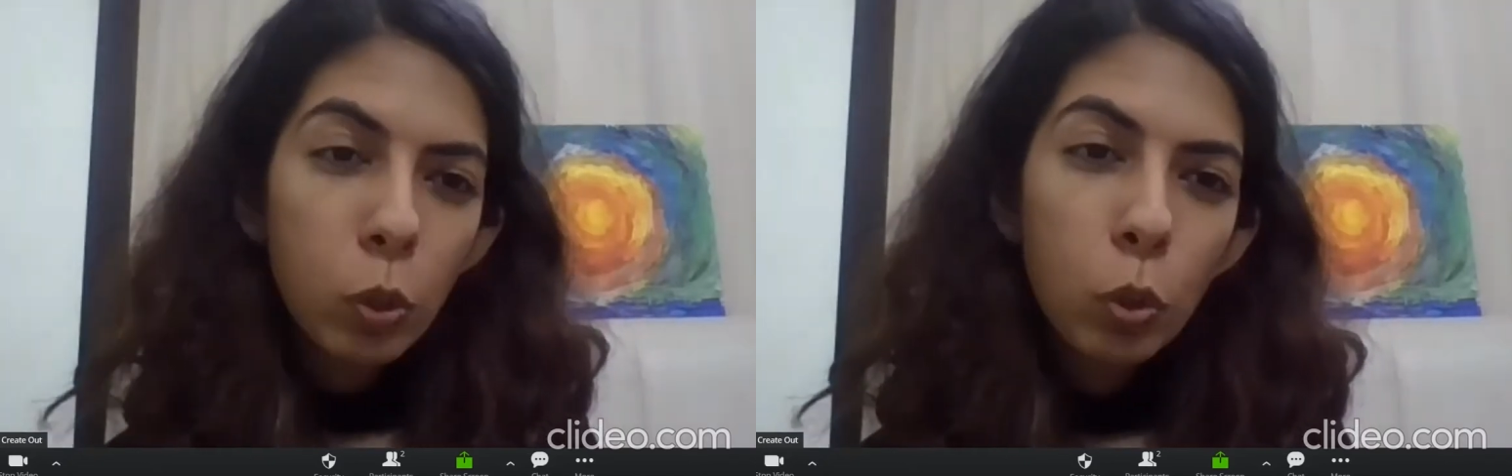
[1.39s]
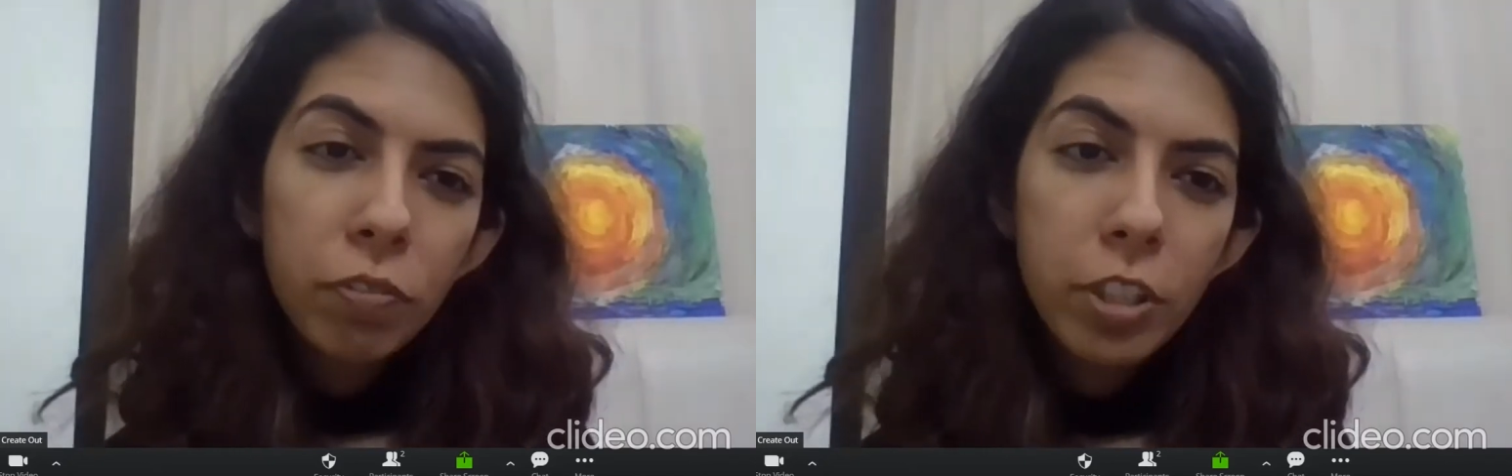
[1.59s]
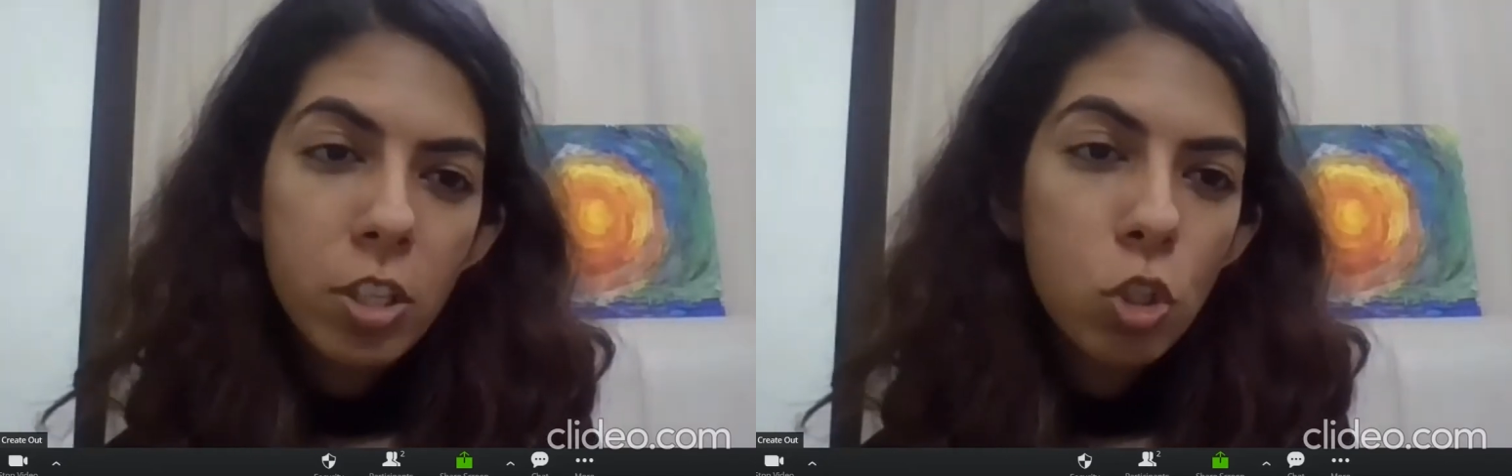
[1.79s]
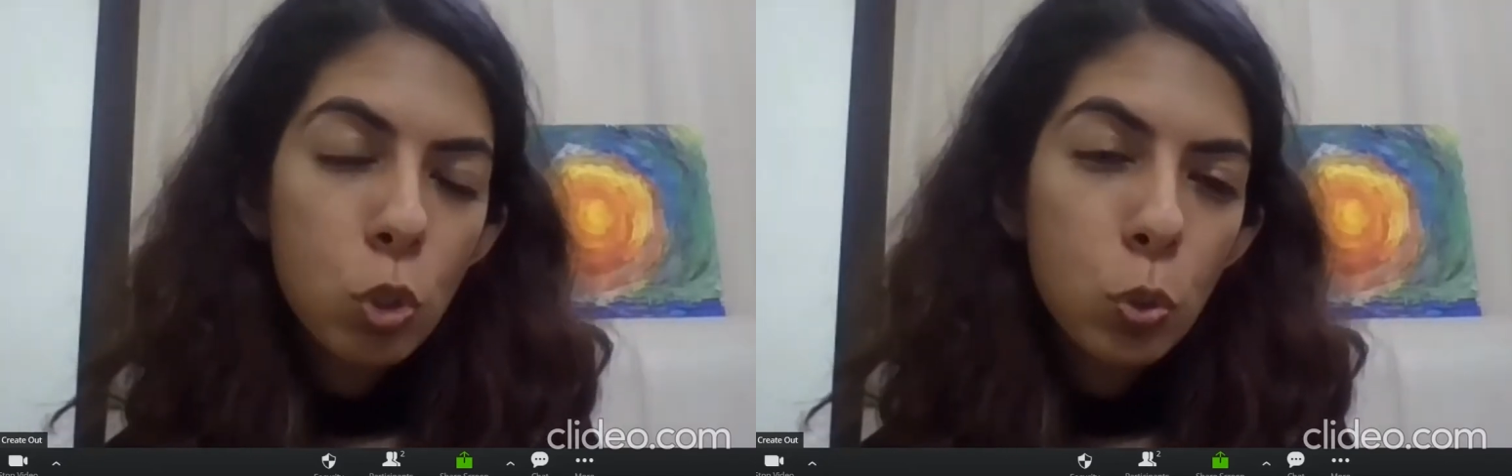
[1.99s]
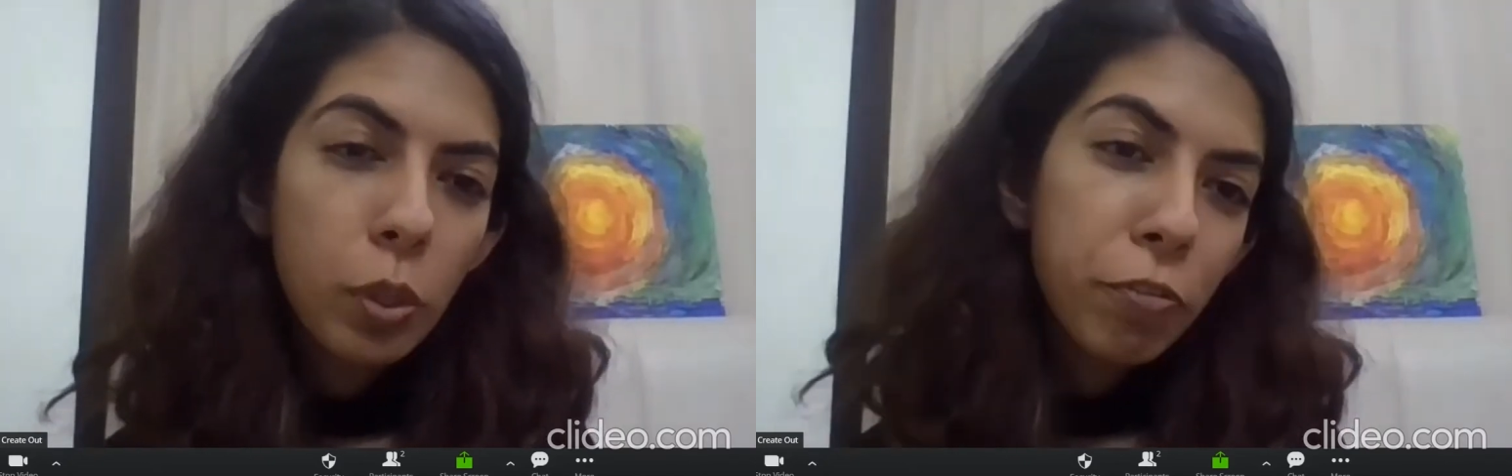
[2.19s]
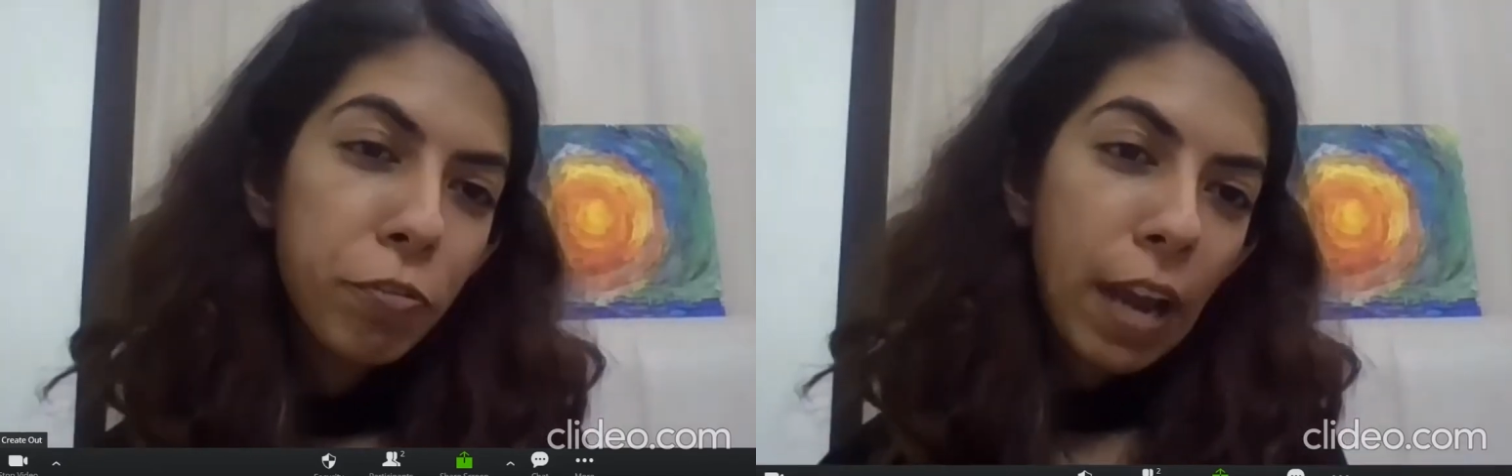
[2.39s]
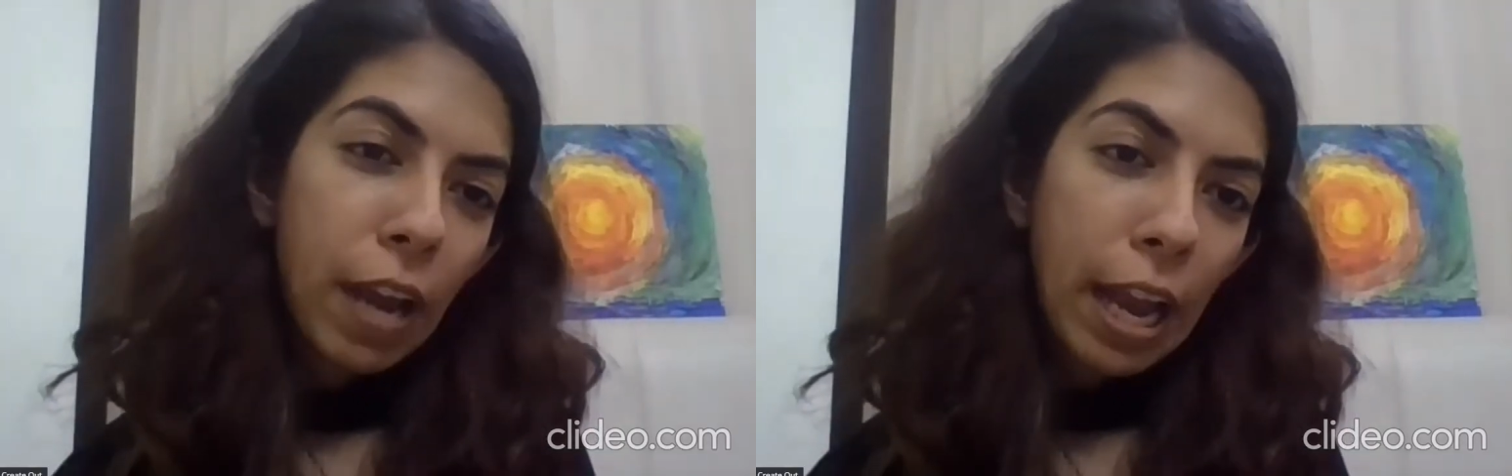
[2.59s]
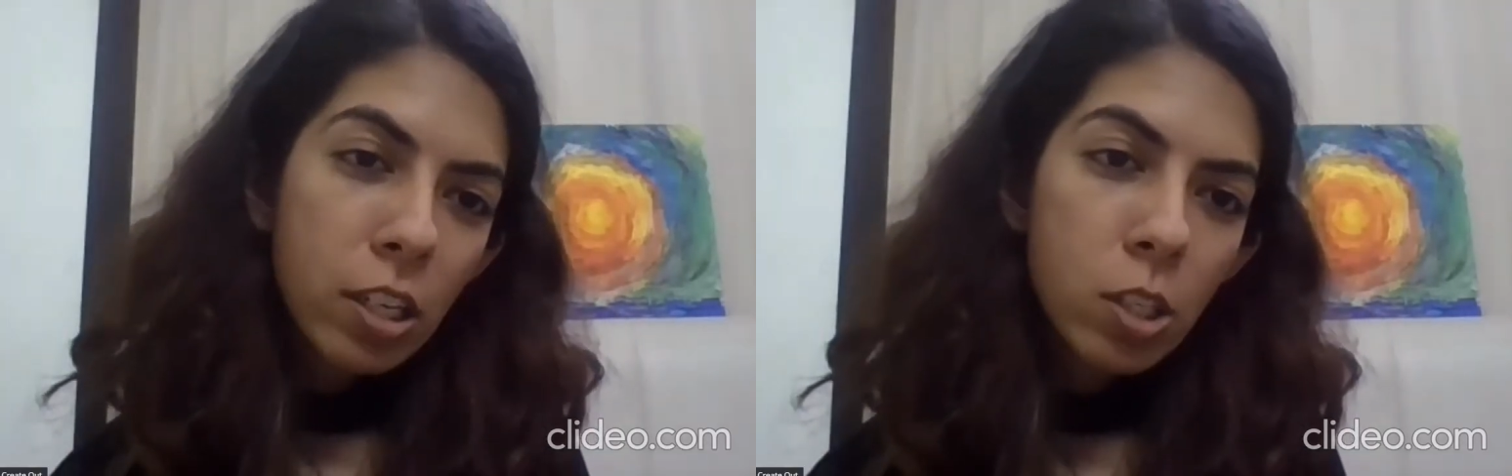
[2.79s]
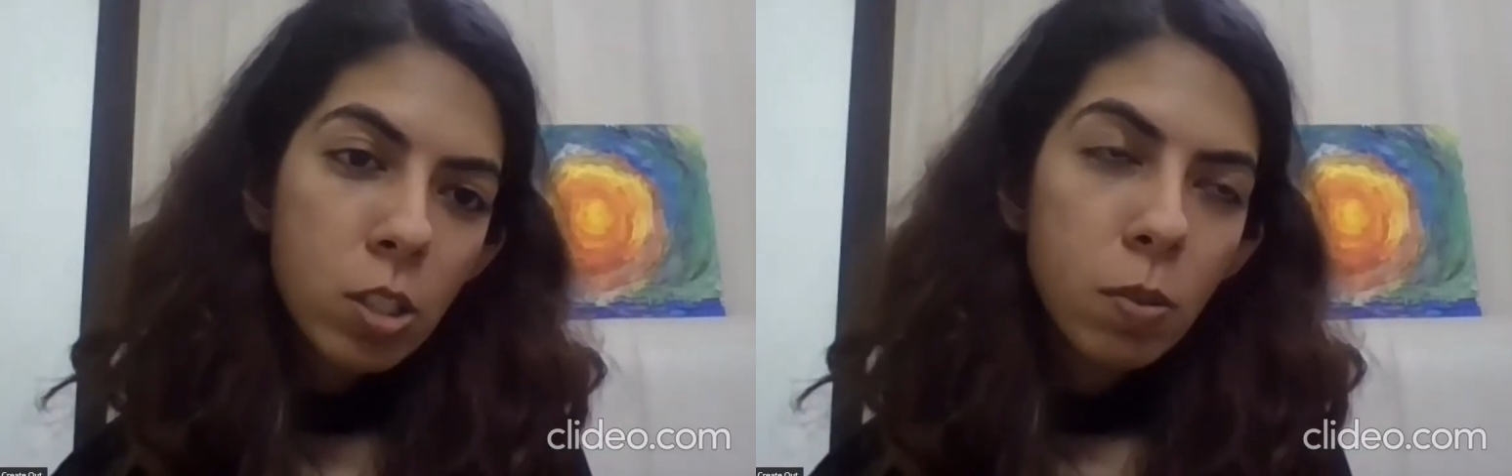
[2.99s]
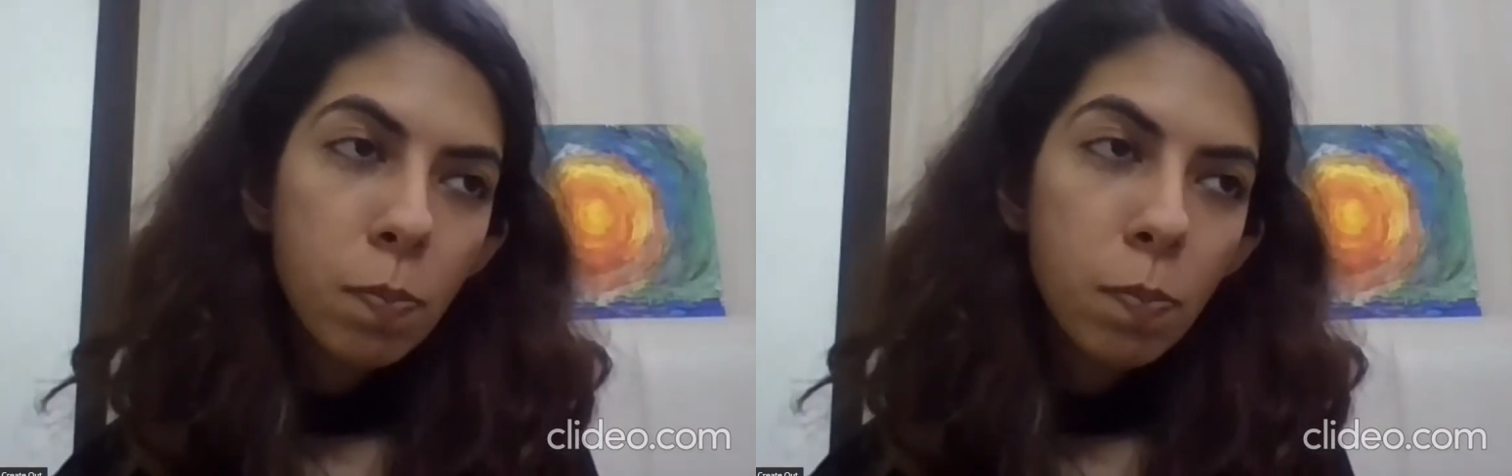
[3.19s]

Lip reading: don't know if this is true in fact,